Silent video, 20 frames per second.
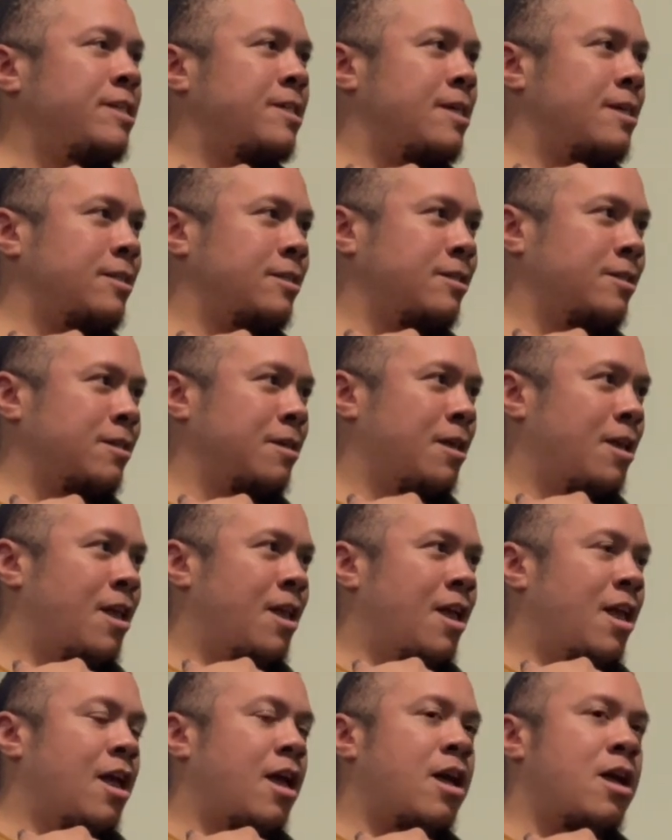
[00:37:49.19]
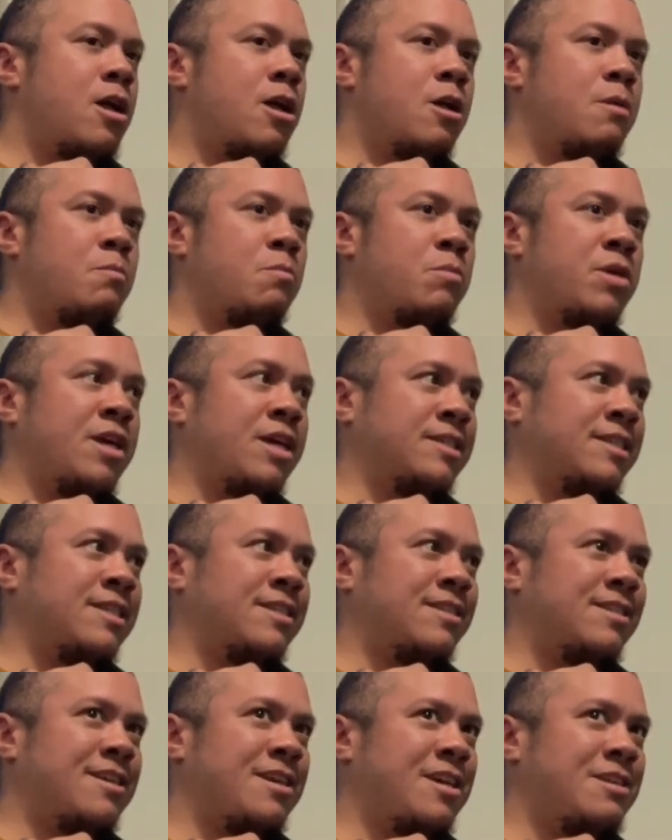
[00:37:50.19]
is, because
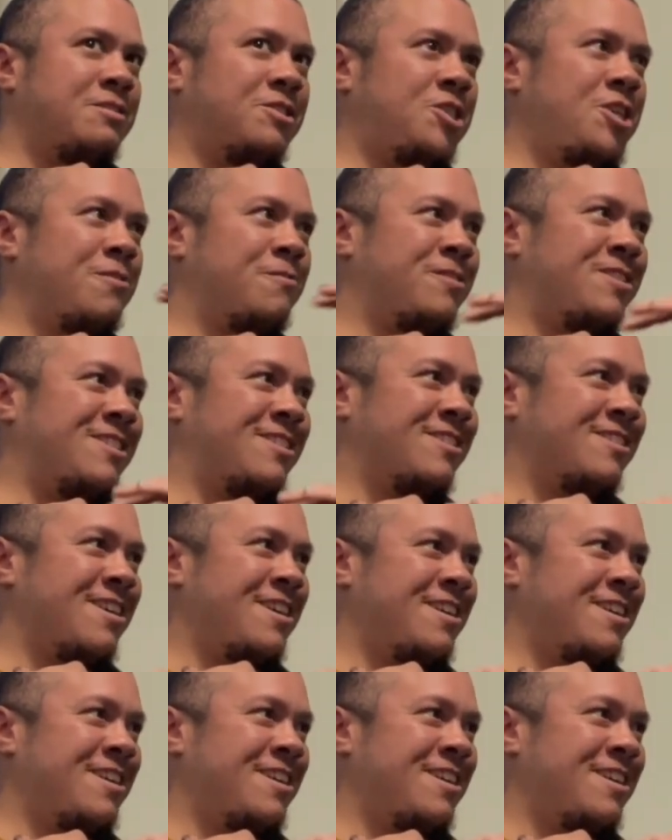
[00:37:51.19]
it shifts.